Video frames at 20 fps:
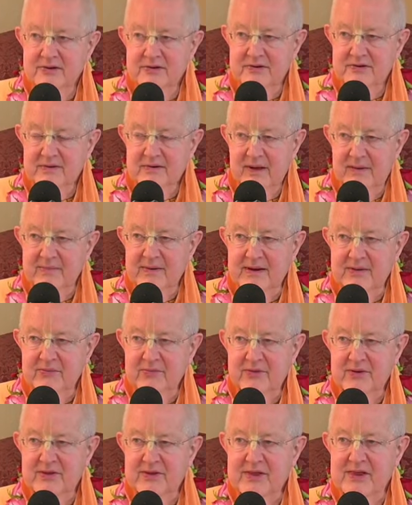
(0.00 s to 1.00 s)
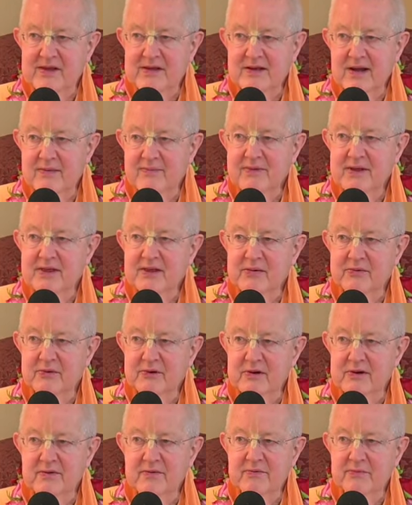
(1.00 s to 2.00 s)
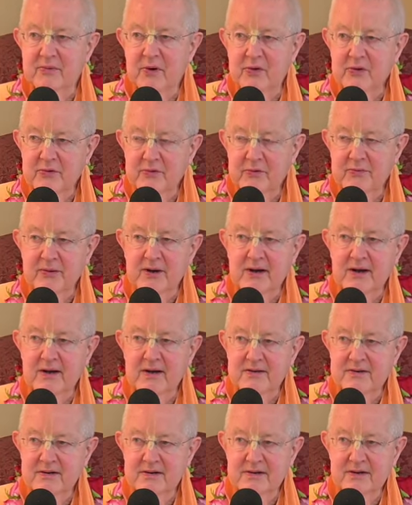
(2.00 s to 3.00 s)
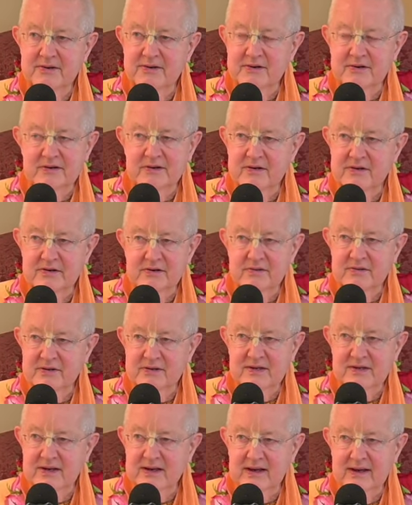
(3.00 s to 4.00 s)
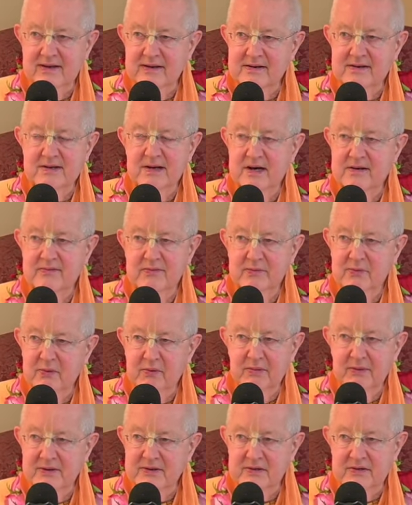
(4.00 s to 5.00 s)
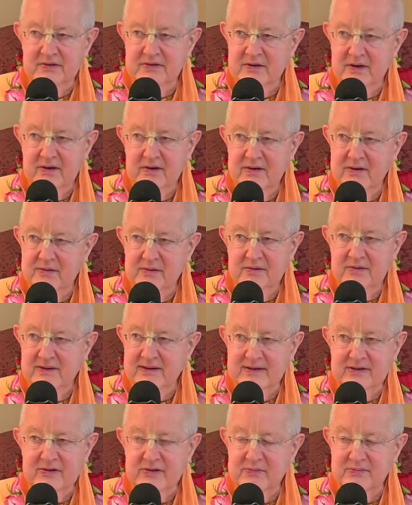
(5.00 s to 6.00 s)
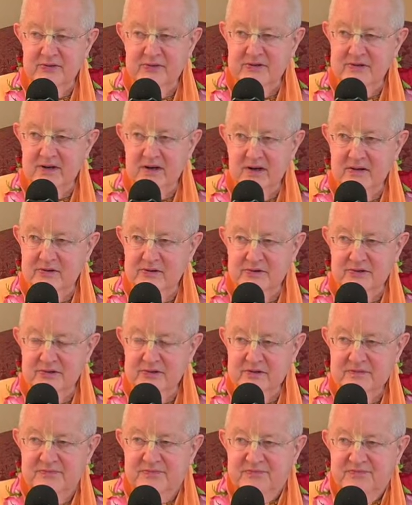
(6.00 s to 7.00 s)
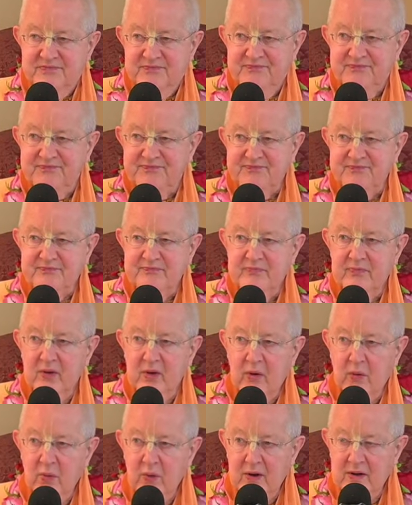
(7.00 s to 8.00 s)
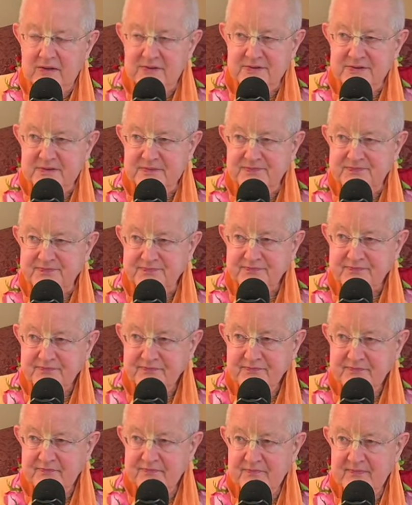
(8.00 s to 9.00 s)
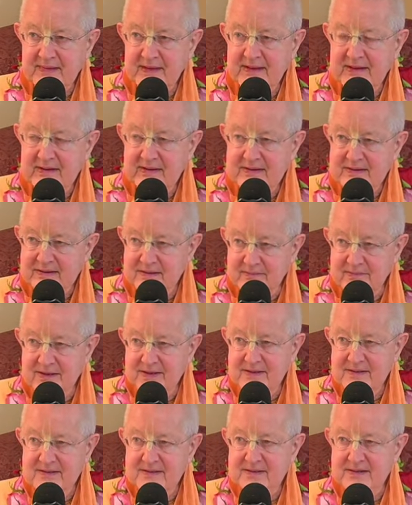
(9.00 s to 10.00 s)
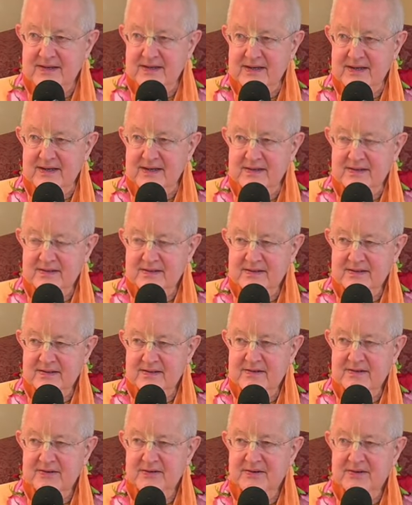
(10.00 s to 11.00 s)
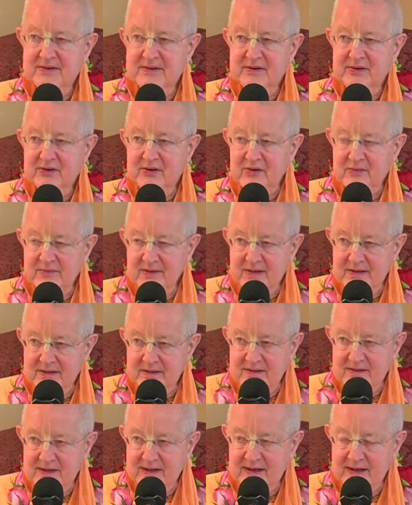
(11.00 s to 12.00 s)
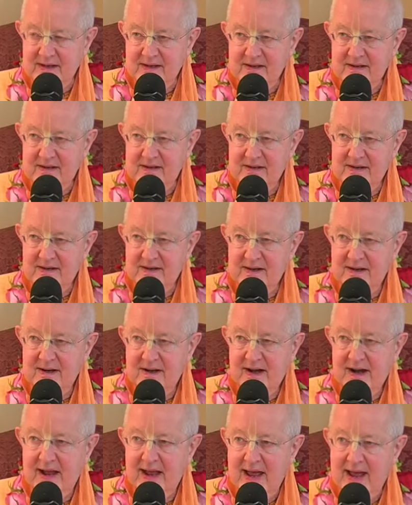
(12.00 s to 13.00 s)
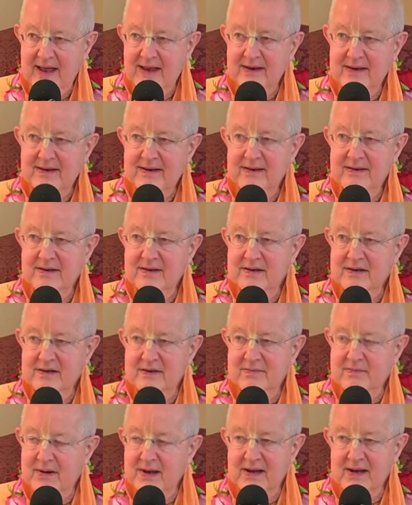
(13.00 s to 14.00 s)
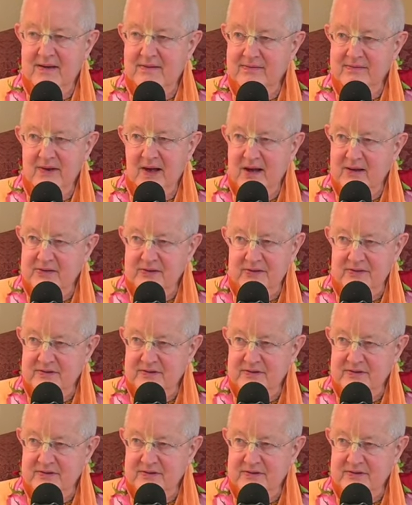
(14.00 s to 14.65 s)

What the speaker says: I mean, something that worked both for Prakashananda Saraswati and Sarvabhauma Bhattacharya, who are like super scholars, was simplicity, humility, and the display of knowledge.